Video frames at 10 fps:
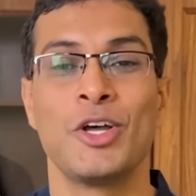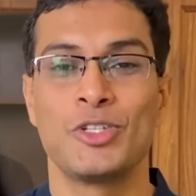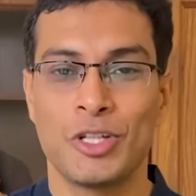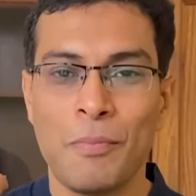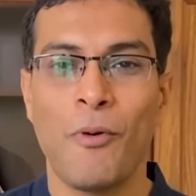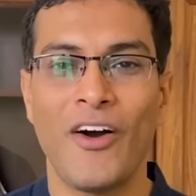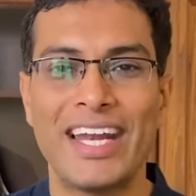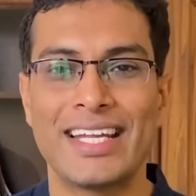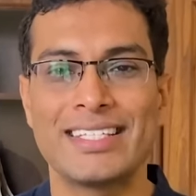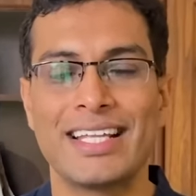So the
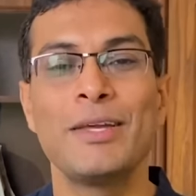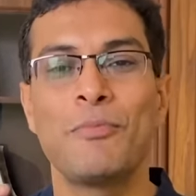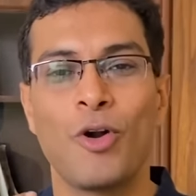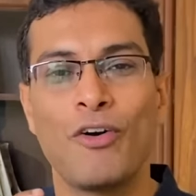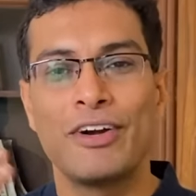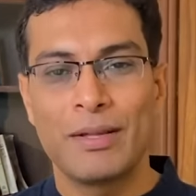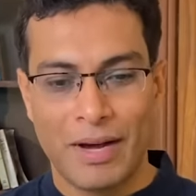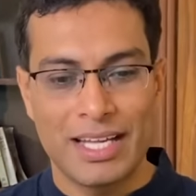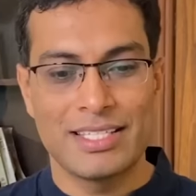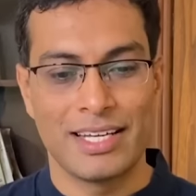point is that the profit
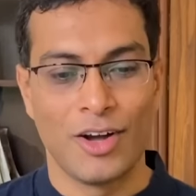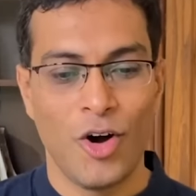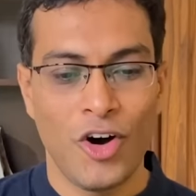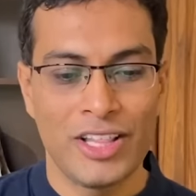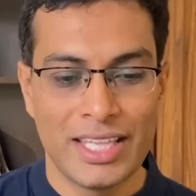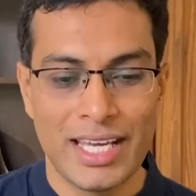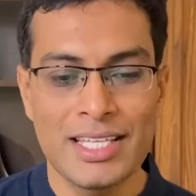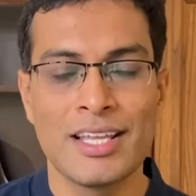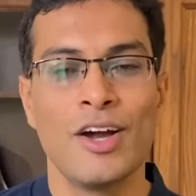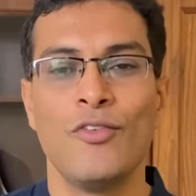margin on
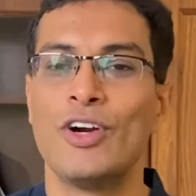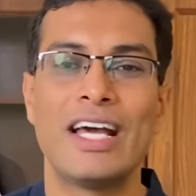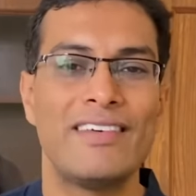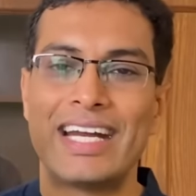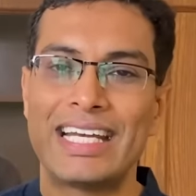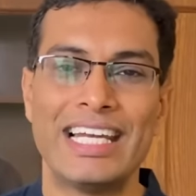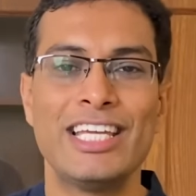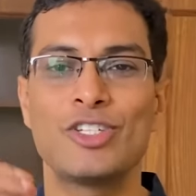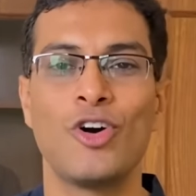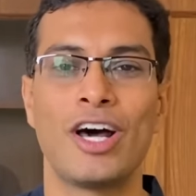this would have at
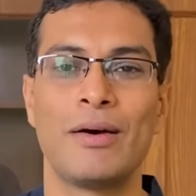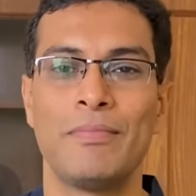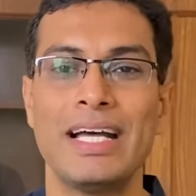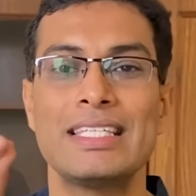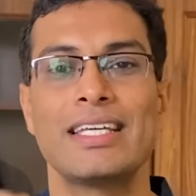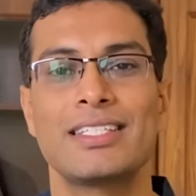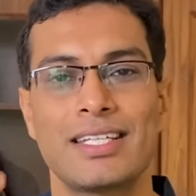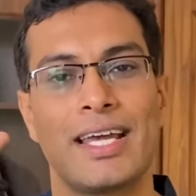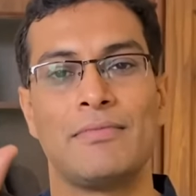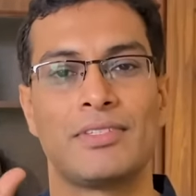least gone up by 6
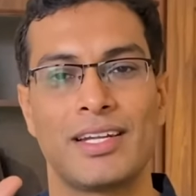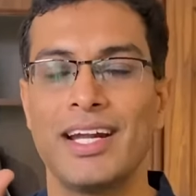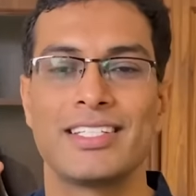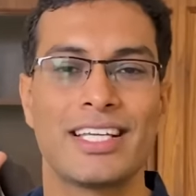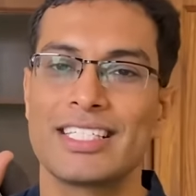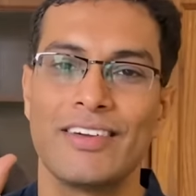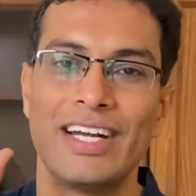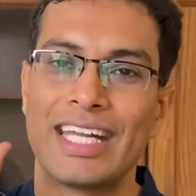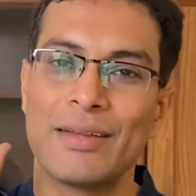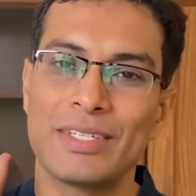times, right?
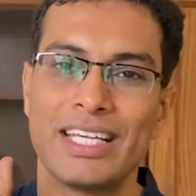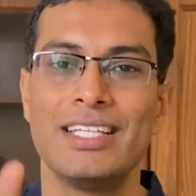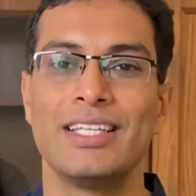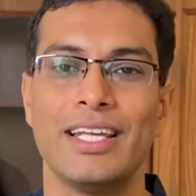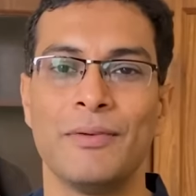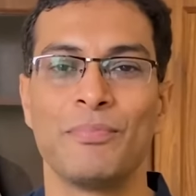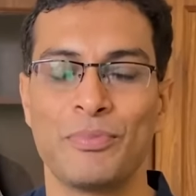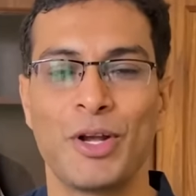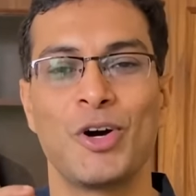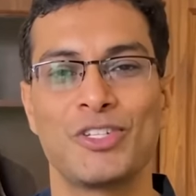6-7 times easily
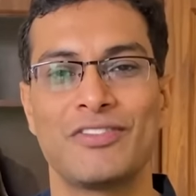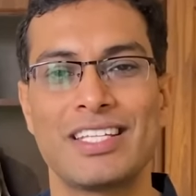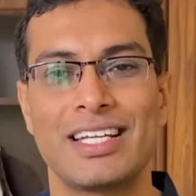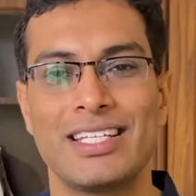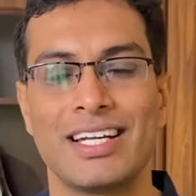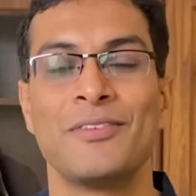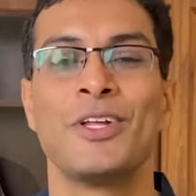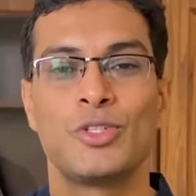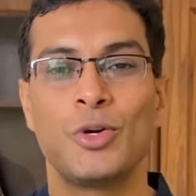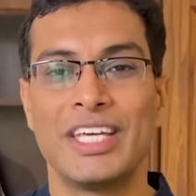because of this reason.
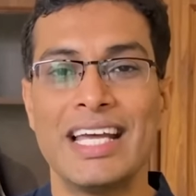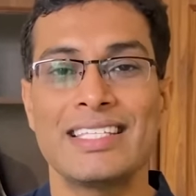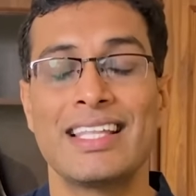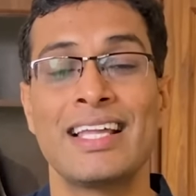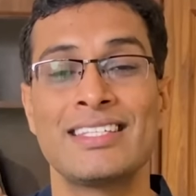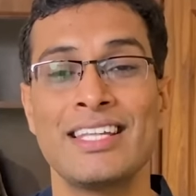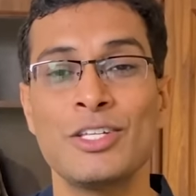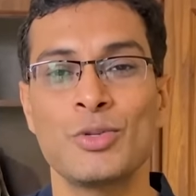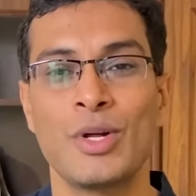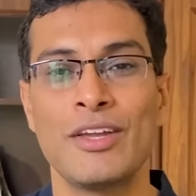So yes, that's the
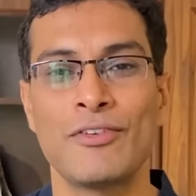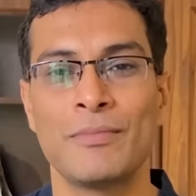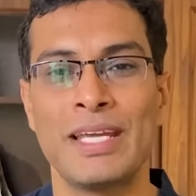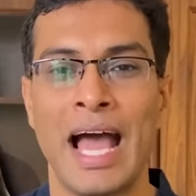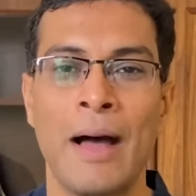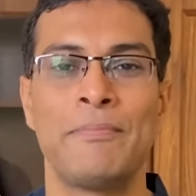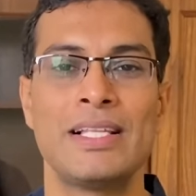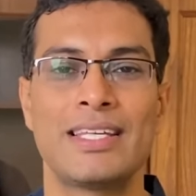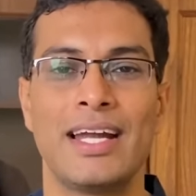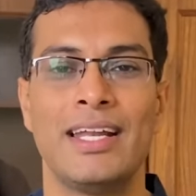story from the
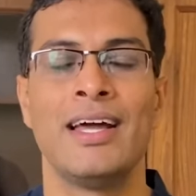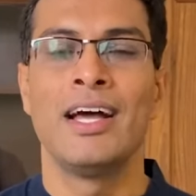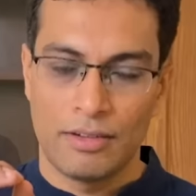Apple side.